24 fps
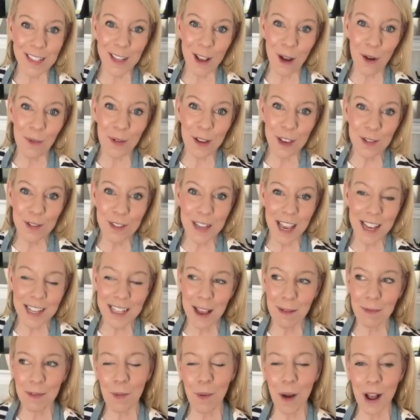So when you
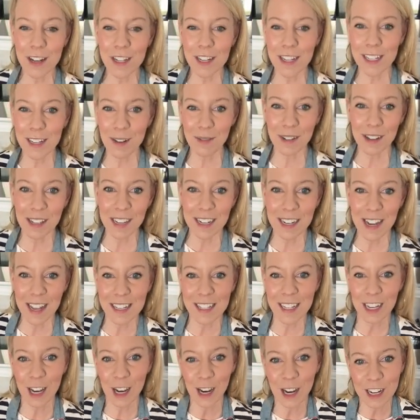take time to watch us, it really
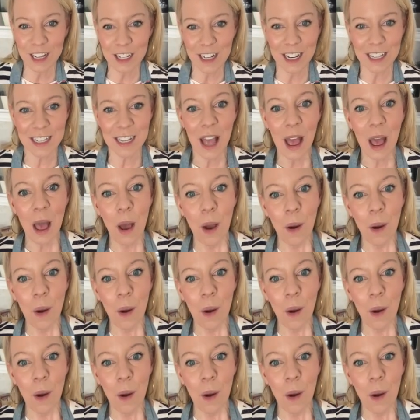does encourage us.